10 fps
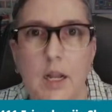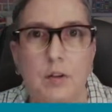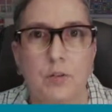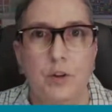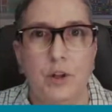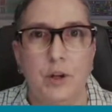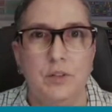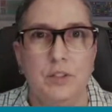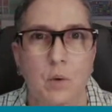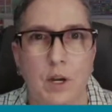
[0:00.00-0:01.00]
for those
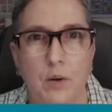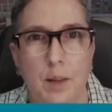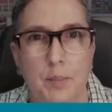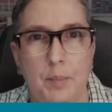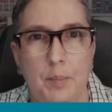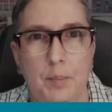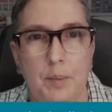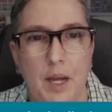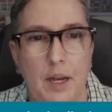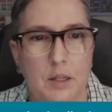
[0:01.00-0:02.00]
that want to grab that. And it
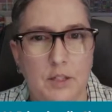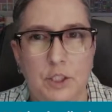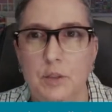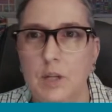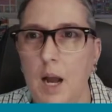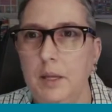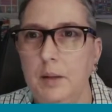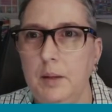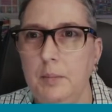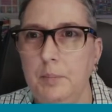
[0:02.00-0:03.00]
lets you copy and
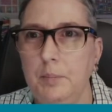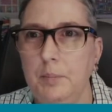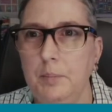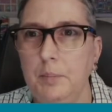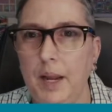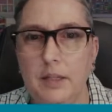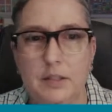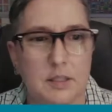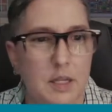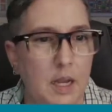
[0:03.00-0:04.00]
paste
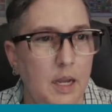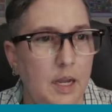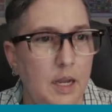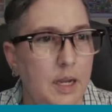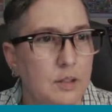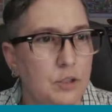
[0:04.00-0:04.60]
into,